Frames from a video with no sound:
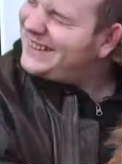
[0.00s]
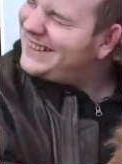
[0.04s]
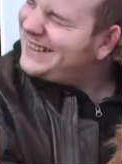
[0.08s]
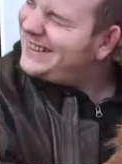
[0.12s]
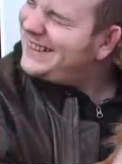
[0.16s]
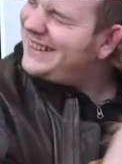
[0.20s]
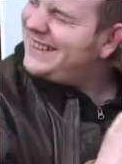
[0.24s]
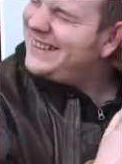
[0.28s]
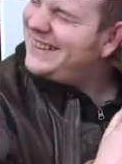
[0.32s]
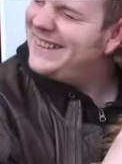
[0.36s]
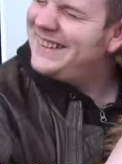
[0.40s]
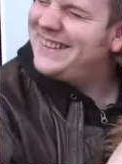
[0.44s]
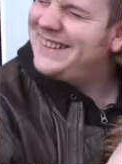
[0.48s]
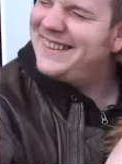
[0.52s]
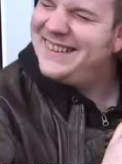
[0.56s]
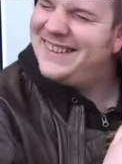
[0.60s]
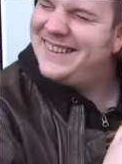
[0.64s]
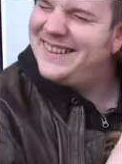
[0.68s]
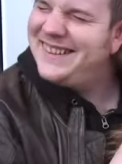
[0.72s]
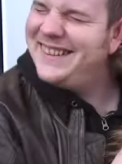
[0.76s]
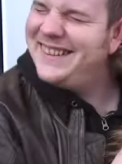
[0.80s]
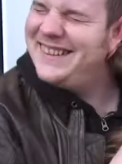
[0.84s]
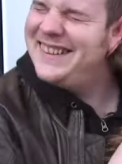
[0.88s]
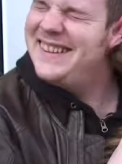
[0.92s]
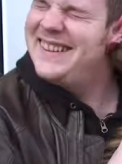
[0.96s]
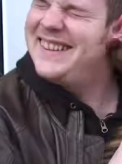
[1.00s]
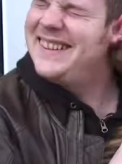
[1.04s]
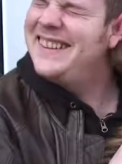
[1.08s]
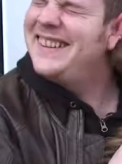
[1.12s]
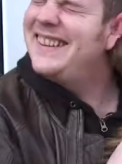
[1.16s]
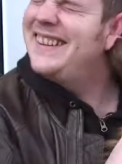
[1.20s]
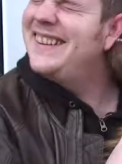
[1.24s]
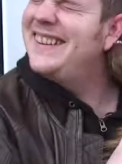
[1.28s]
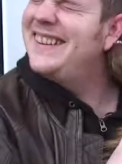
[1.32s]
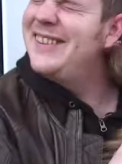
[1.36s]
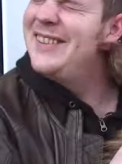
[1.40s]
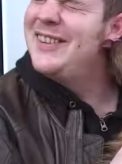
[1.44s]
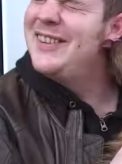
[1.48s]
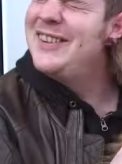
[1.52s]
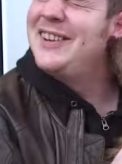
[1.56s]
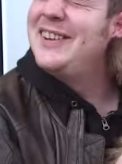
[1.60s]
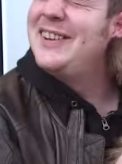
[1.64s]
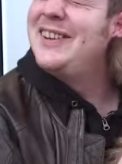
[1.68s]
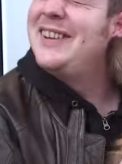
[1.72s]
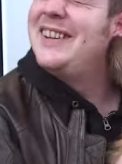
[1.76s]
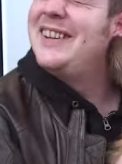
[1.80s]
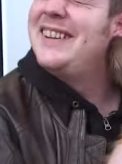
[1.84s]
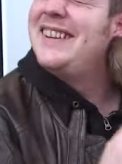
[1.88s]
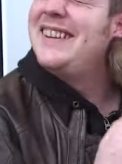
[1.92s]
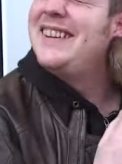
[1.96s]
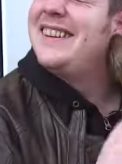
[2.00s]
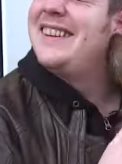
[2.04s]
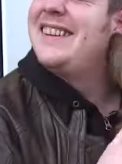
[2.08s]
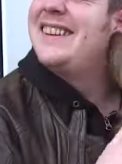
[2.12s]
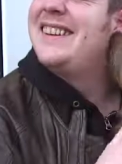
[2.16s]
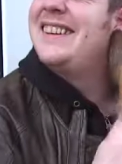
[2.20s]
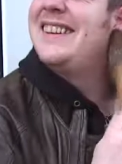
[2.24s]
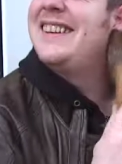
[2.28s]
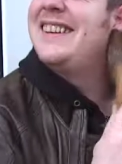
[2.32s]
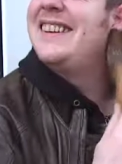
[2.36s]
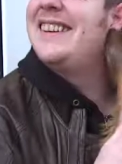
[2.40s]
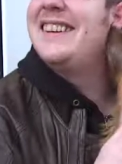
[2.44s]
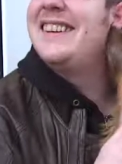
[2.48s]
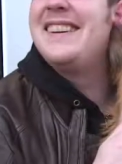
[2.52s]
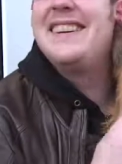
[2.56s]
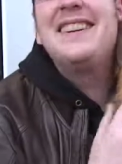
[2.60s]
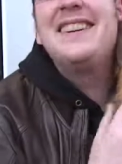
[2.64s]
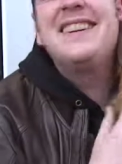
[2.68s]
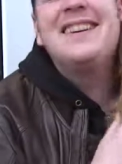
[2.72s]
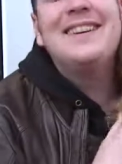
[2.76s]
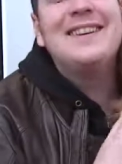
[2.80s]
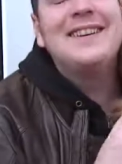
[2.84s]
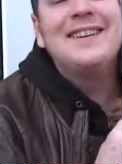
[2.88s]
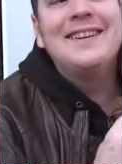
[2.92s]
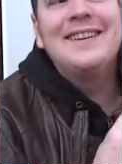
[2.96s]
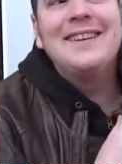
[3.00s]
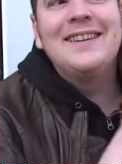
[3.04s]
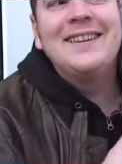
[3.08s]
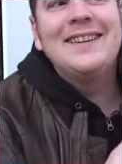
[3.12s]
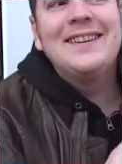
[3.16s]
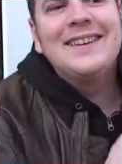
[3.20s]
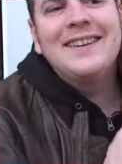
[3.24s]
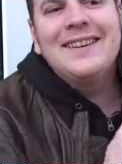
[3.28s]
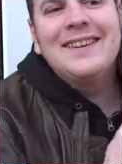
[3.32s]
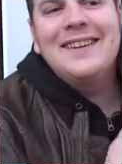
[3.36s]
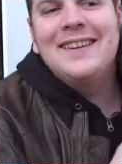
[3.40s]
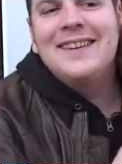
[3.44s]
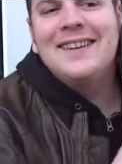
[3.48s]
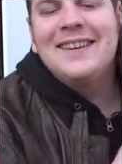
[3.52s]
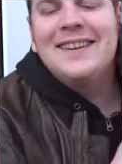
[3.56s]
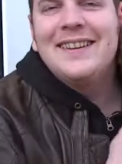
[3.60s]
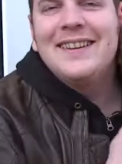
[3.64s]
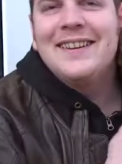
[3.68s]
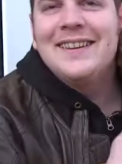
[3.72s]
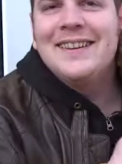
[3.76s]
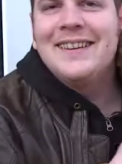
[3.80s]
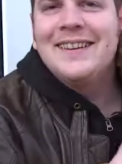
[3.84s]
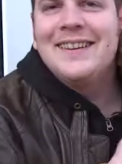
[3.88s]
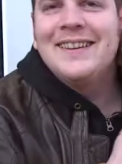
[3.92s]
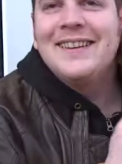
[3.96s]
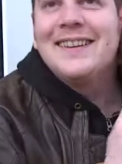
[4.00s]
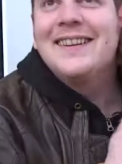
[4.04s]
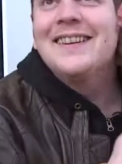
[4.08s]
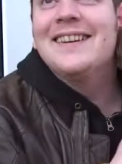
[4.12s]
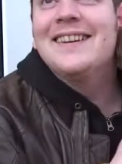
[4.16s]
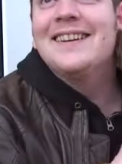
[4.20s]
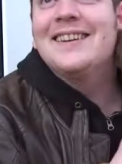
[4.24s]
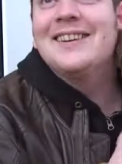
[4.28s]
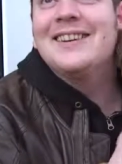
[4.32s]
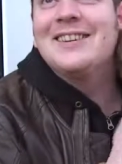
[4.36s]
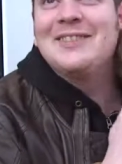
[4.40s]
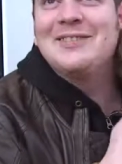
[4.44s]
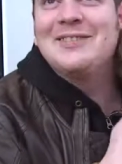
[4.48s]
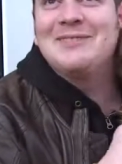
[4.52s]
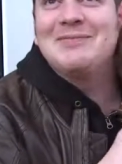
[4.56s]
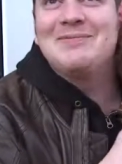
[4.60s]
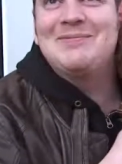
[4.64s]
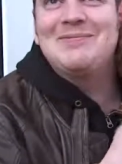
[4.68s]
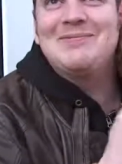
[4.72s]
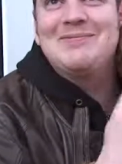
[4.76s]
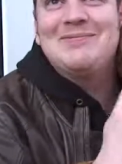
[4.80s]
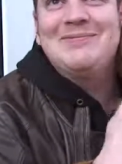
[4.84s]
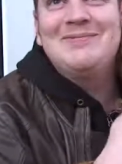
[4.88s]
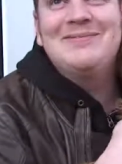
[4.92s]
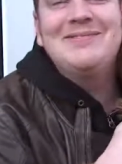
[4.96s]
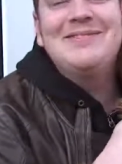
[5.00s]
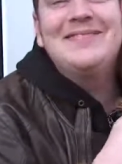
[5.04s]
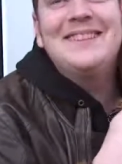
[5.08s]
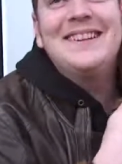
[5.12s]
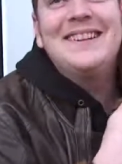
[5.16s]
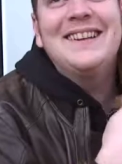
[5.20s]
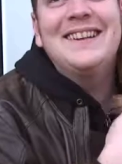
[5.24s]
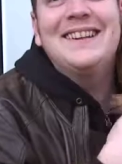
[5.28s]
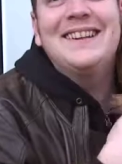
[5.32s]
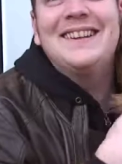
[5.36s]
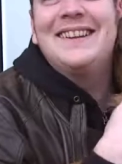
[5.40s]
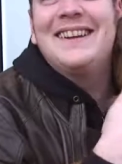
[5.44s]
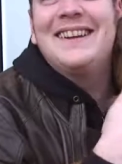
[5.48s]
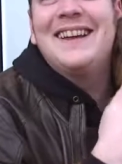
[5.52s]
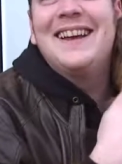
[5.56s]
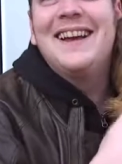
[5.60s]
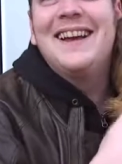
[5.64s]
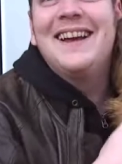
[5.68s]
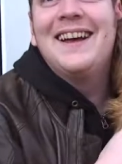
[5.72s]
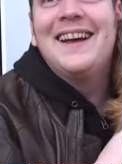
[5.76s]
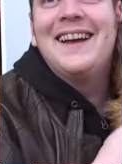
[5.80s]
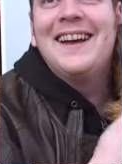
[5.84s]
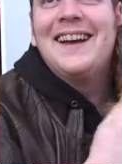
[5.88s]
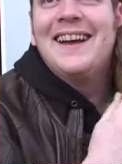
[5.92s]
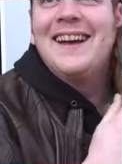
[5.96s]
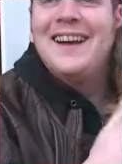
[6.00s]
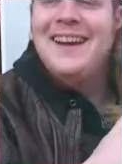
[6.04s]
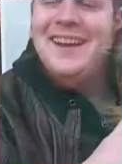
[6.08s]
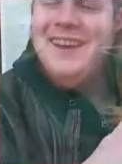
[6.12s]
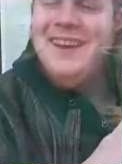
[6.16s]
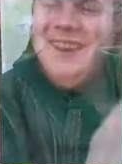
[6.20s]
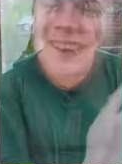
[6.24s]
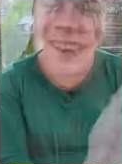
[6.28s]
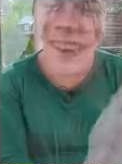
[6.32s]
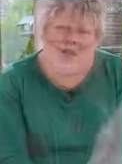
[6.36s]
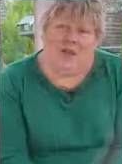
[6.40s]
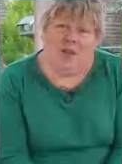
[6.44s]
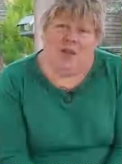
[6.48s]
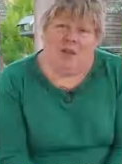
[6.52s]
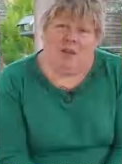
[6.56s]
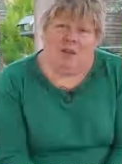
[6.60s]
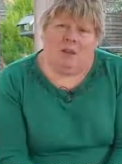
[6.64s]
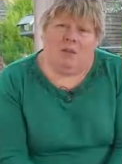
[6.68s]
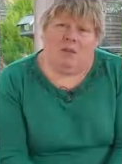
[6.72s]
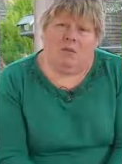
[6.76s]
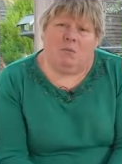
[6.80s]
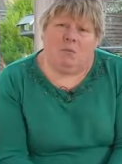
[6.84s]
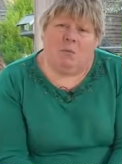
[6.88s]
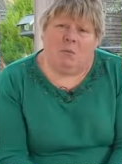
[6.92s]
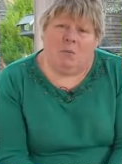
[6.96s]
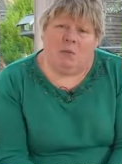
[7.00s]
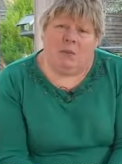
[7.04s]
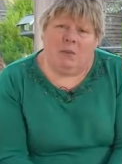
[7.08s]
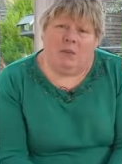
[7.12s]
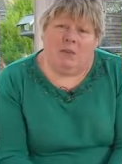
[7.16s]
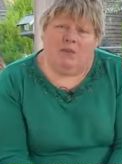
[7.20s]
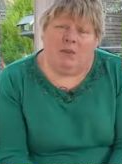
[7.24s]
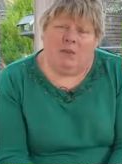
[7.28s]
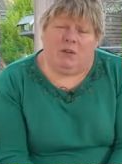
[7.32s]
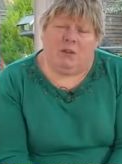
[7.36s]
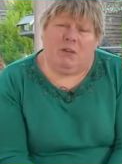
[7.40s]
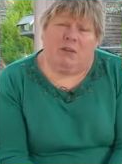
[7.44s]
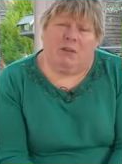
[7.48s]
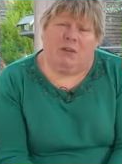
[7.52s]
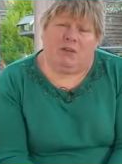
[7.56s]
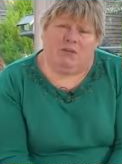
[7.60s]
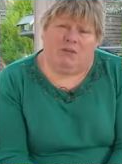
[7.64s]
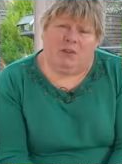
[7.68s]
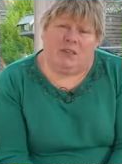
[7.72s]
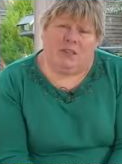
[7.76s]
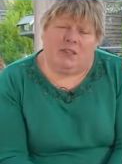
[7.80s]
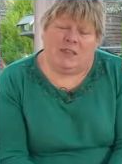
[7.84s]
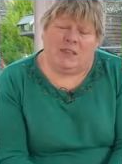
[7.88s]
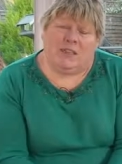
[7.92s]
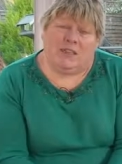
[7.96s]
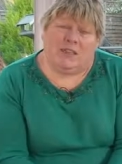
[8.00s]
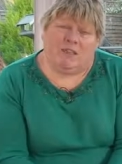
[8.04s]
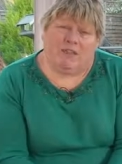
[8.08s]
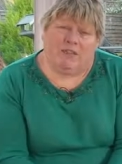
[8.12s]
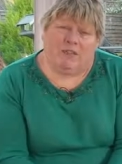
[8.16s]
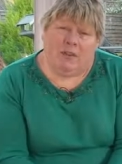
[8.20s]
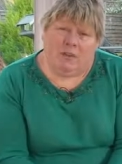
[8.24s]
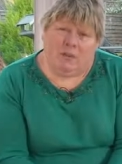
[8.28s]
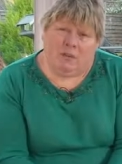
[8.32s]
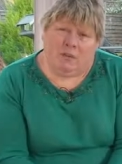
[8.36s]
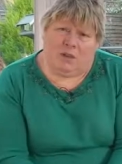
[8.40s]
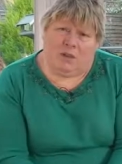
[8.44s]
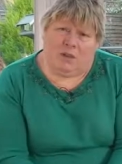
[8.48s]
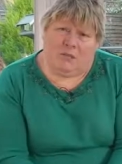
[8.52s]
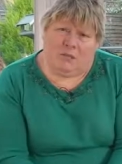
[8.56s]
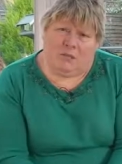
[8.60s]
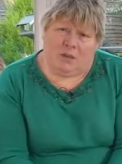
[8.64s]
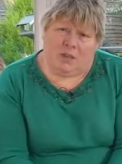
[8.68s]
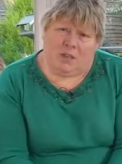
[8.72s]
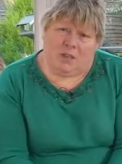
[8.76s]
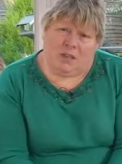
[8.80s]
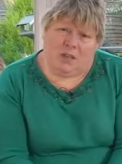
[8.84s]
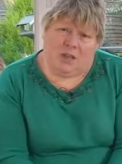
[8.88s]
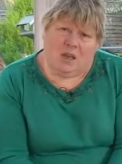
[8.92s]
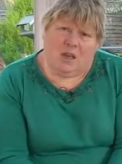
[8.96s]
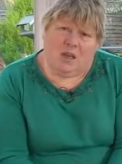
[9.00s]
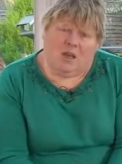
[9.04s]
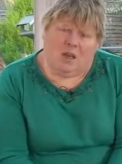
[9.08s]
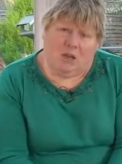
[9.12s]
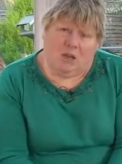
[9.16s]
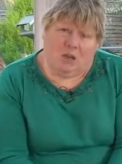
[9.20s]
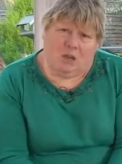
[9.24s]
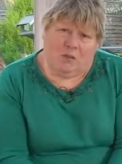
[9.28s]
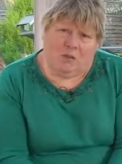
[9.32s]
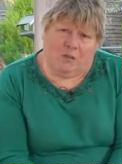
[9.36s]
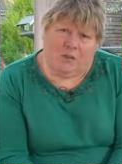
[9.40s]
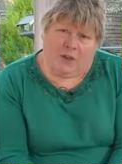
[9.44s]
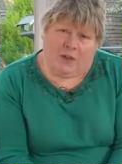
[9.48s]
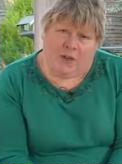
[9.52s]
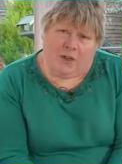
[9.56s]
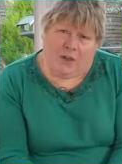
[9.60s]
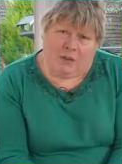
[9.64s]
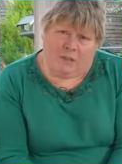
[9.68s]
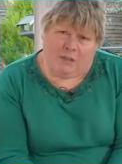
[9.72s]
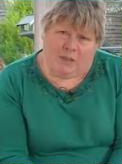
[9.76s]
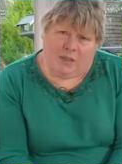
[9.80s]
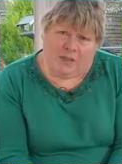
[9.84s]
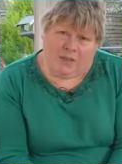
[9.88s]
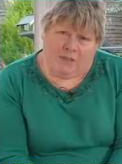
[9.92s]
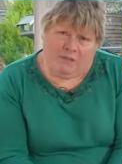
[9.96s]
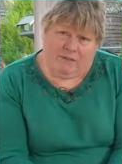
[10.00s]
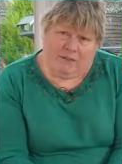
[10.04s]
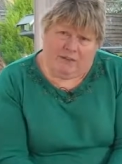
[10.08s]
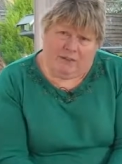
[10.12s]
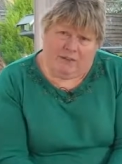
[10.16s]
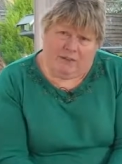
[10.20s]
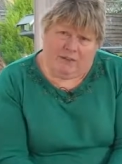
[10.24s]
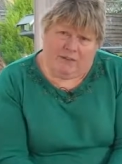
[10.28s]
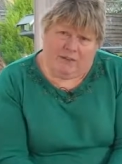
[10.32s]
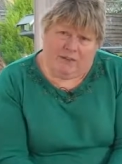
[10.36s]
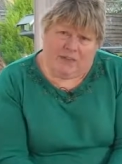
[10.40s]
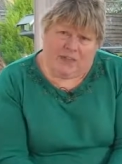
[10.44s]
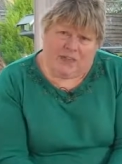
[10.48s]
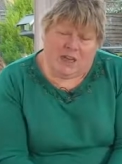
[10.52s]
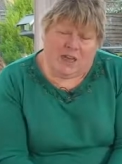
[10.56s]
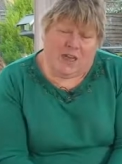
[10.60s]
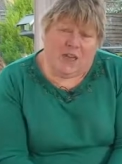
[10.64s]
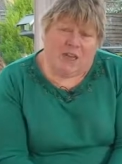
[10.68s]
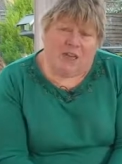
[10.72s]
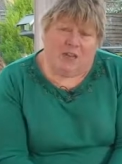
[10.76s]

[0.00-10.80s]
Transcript: If you're thinking about getting a puppy, go to the club secretaries, go online to the Kennel Club, and they will give you the addresses and phone numbers of the club secretaries.